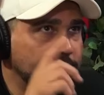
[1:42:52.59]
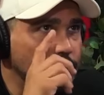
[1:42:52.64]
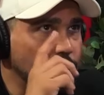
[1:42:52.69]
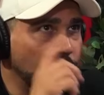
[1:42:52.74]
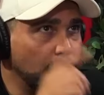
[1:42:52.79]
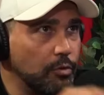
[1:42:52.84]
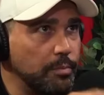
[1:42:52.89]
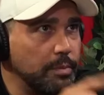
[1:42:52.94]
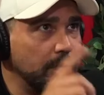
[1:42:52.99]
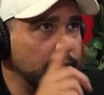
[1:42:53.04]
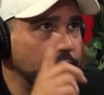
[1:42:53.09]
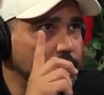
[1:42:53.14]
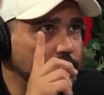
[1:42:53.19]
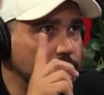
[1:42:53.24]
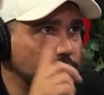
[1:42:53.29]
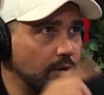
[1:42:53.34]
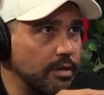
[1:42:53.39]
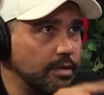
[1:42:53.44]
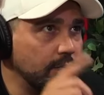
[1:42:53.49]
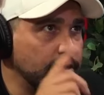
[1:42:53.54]
told me to
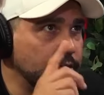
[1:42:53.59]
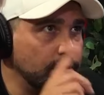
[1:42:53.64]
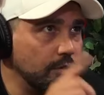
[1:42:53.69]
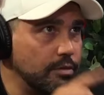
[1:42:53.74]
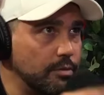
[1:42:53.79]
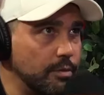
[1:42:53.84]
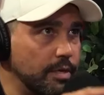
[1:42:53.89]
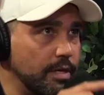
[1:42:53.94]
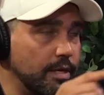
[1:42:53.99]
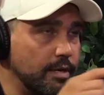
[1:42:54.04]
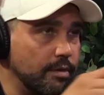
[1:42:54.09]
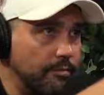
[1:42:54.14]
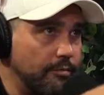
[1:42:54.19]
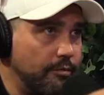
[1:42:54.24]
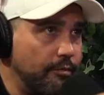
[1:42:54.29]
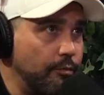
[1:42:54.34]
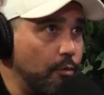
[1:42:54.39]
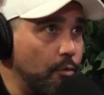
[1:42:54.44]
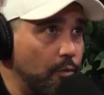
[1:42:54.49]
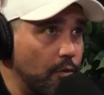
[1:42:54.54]
start doing it
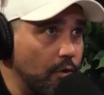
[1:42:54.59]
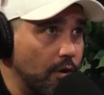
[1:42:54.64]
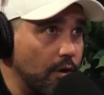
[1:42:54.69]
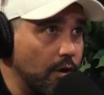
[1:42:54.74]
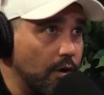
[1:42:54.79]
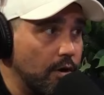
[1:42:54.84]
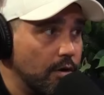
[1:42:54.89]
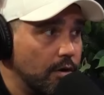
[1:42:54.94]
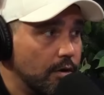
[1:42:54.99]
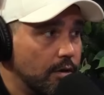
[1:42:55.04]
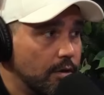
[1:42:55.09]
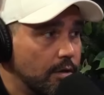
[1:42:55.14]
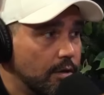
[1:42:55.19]
for,